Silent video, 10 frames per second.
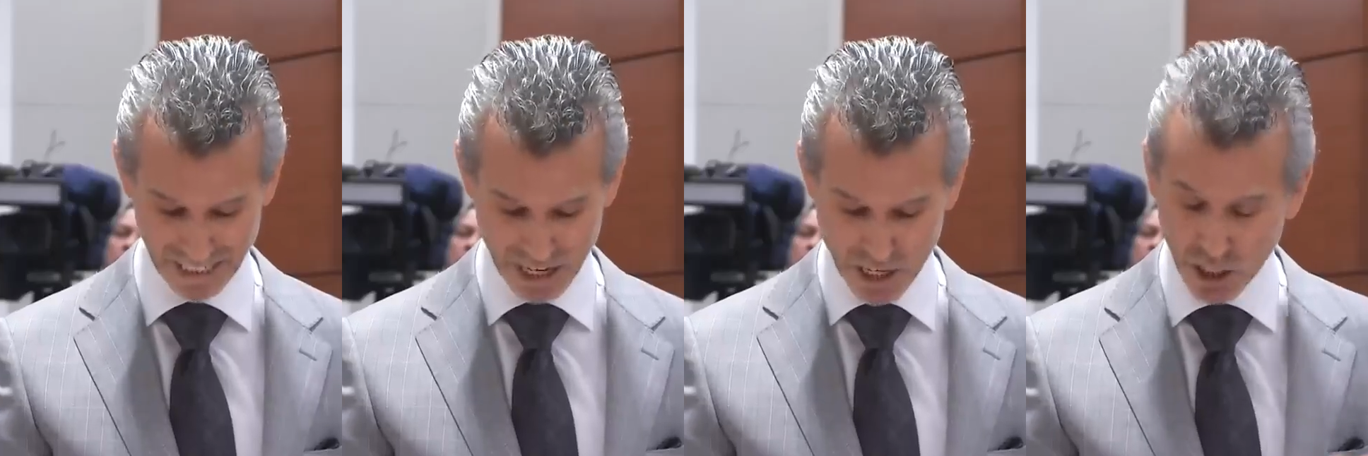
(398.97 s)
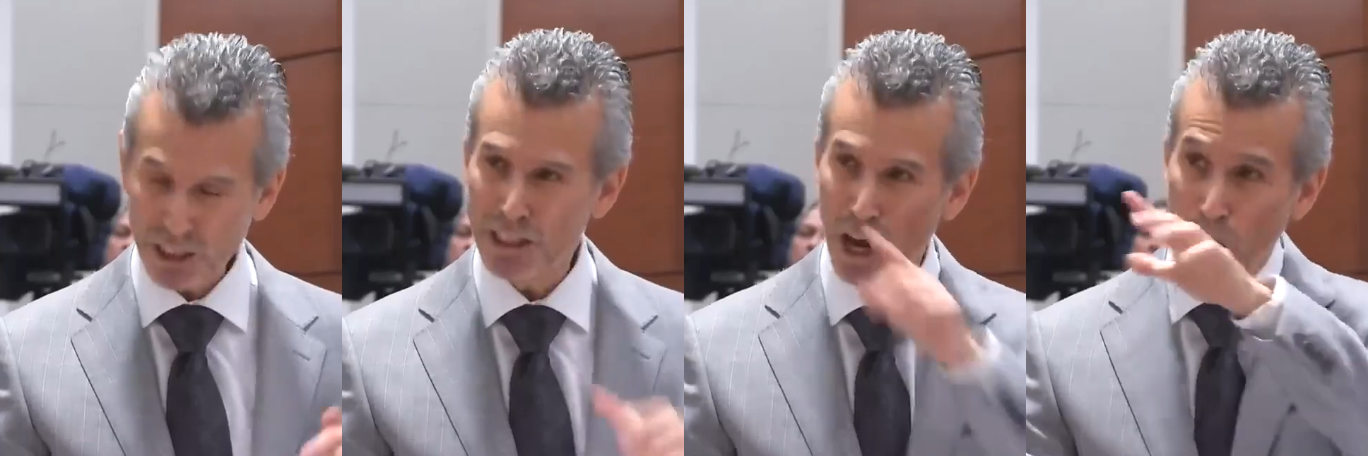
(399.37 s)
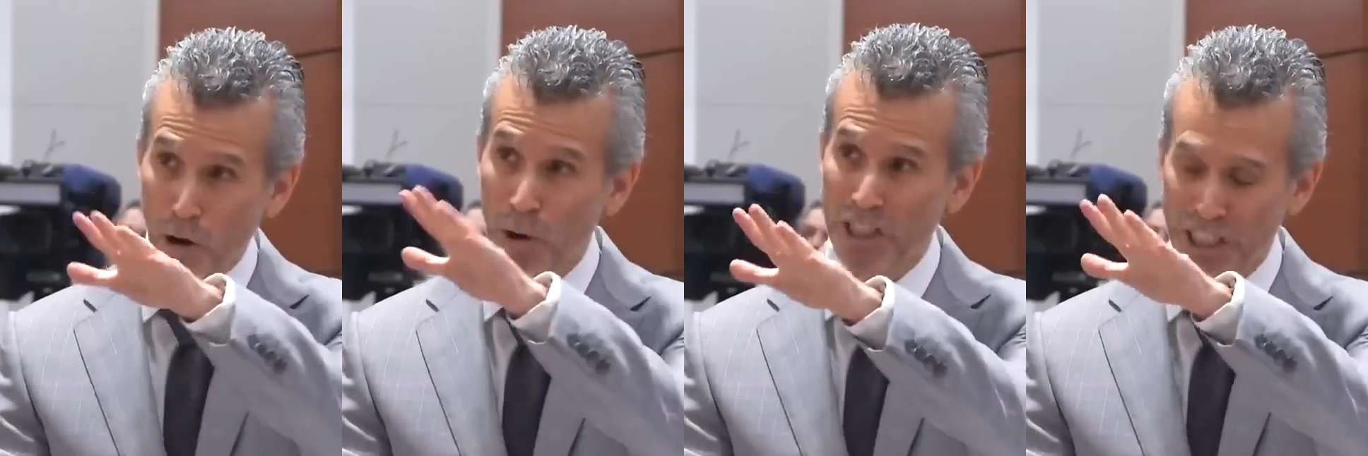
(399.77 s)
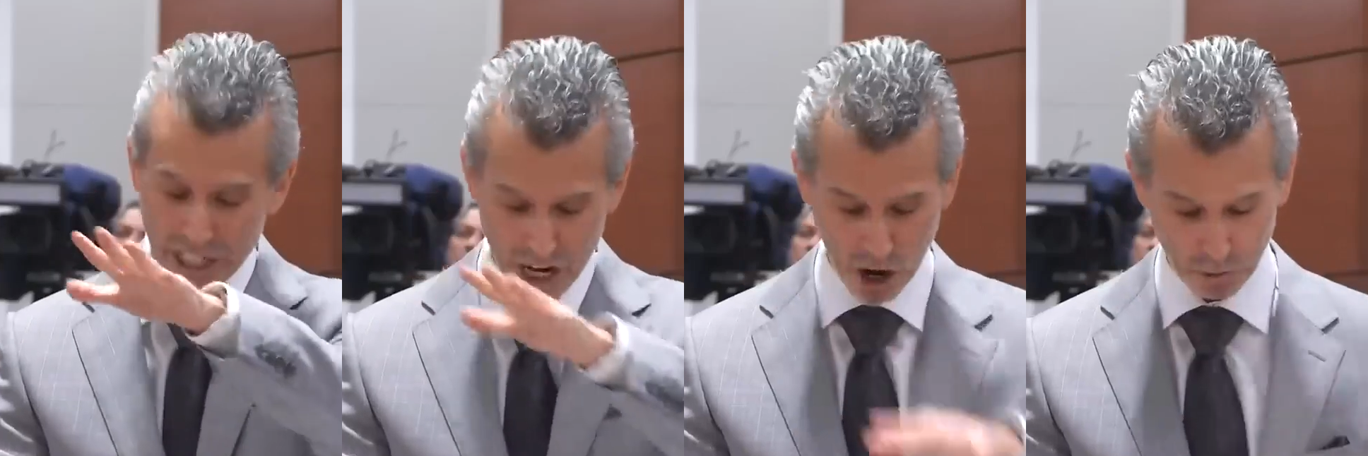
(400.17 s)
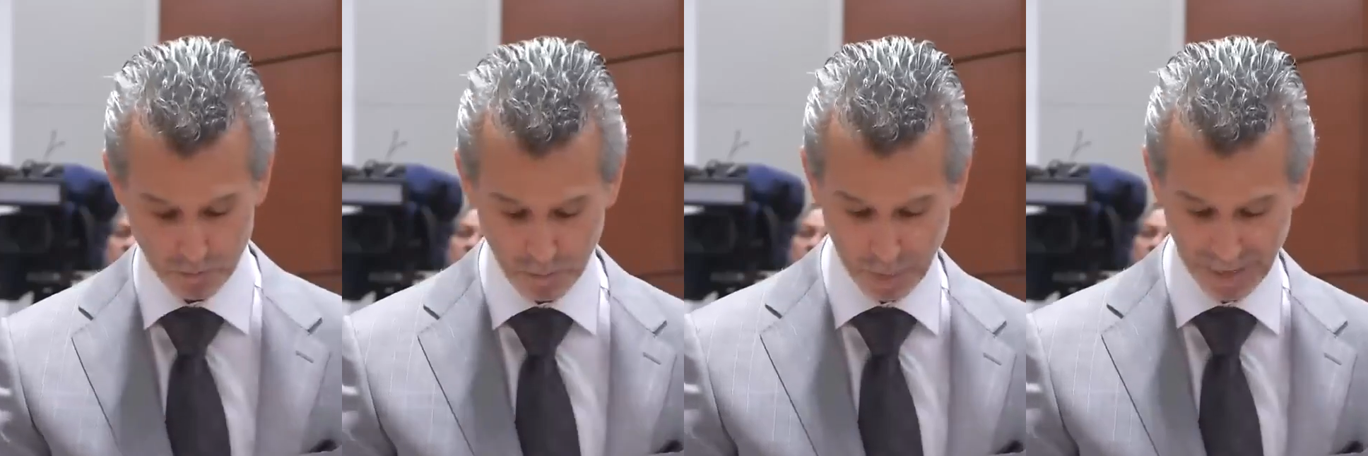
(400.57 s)
Just know, I want you to
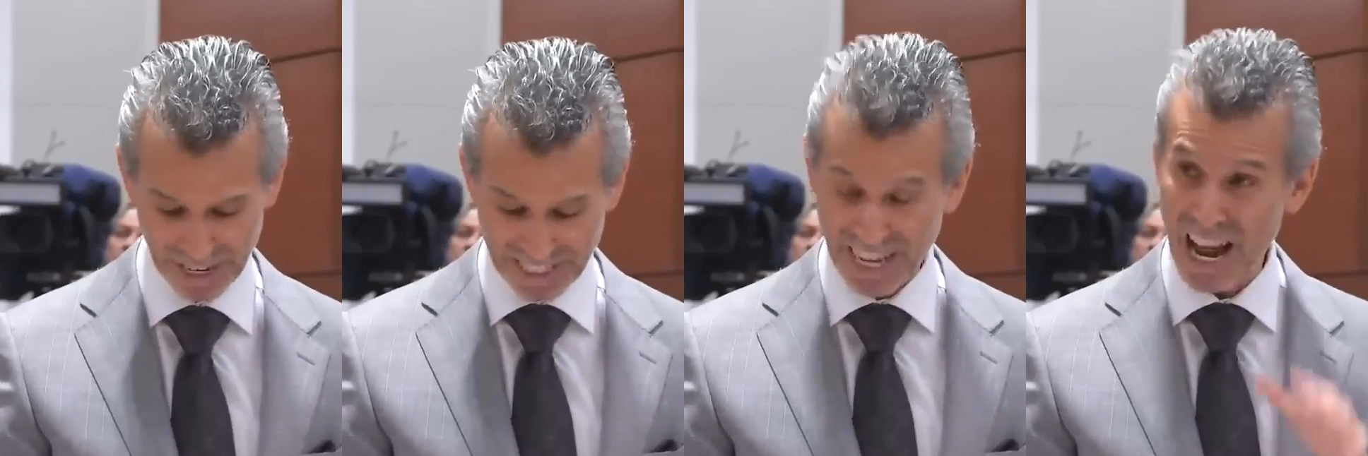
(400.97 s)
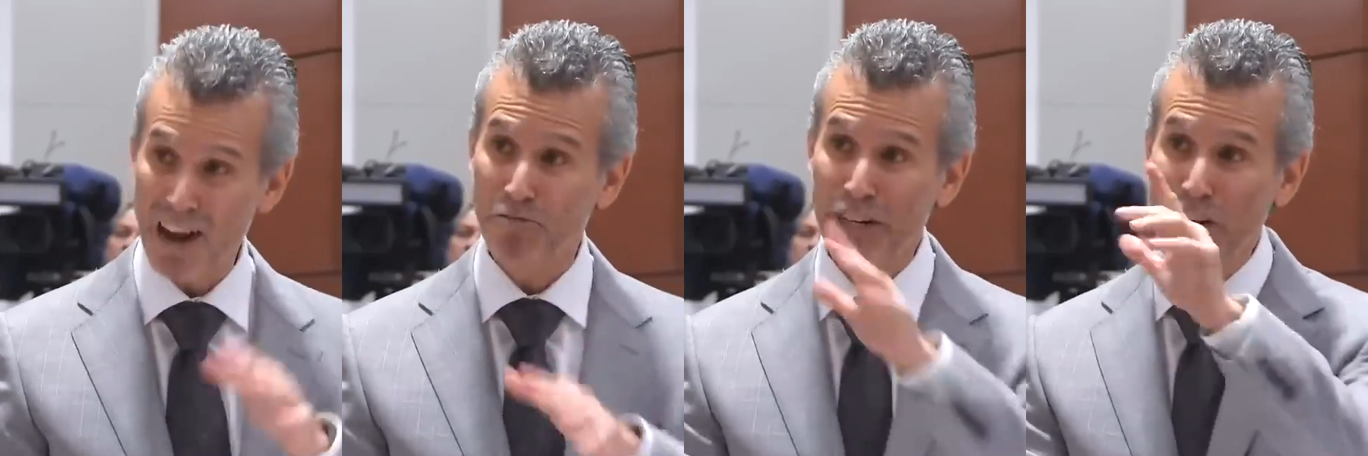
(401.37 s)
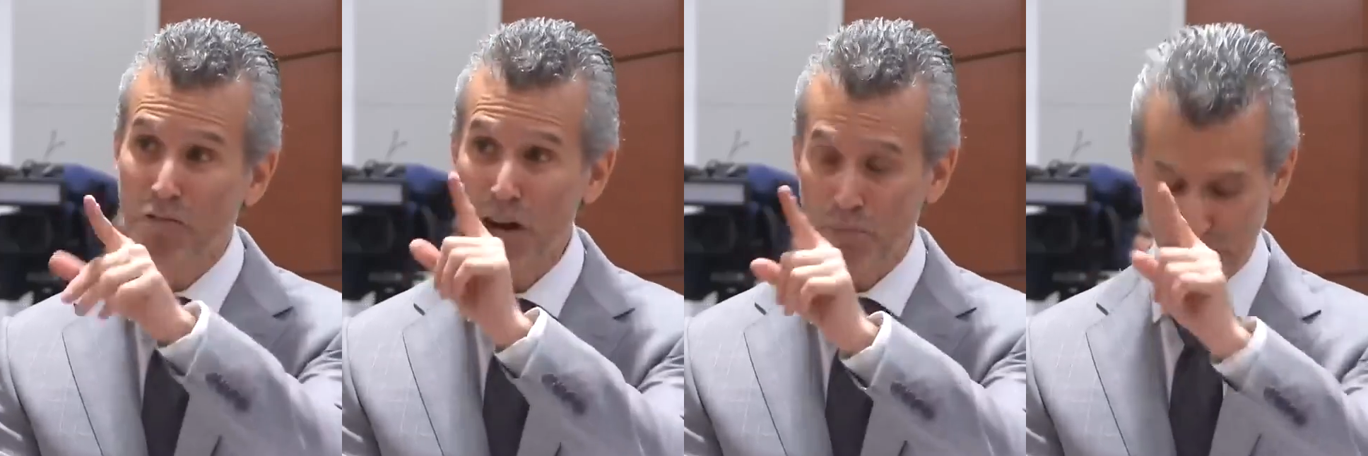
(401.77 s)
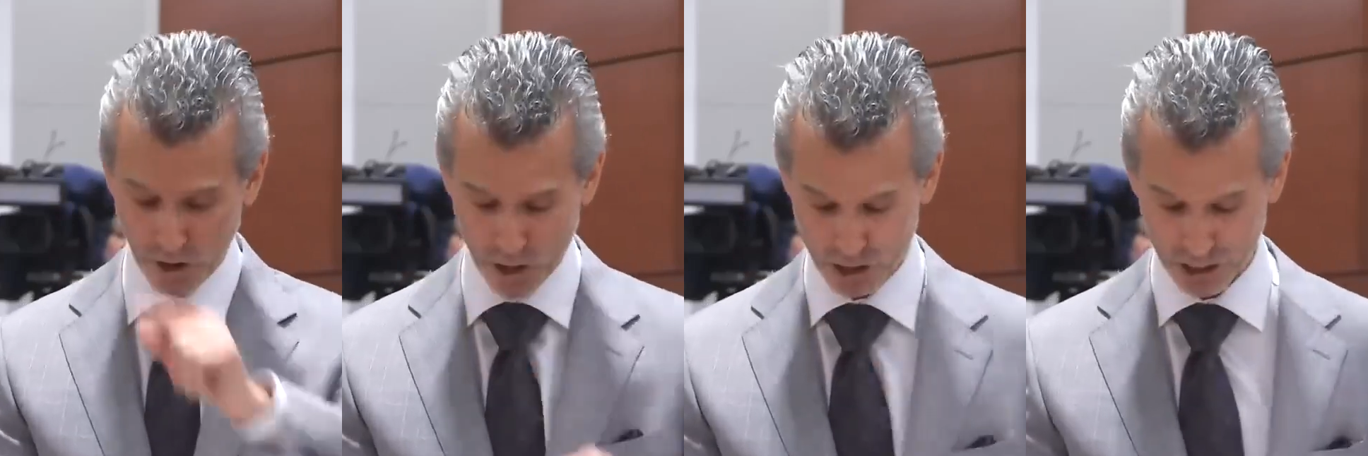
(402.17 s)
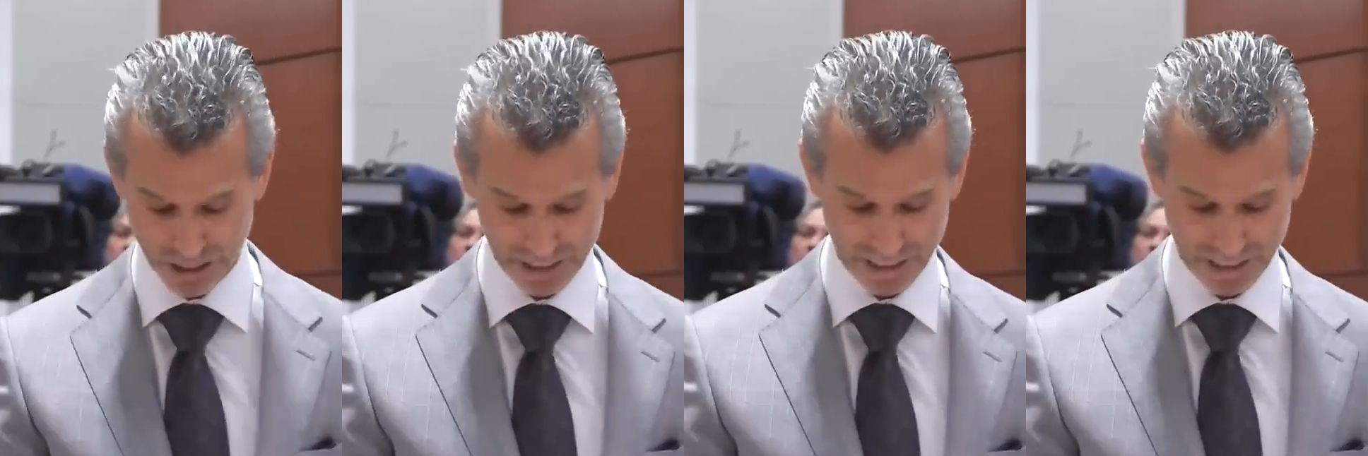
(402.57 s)
know, that every November 1st,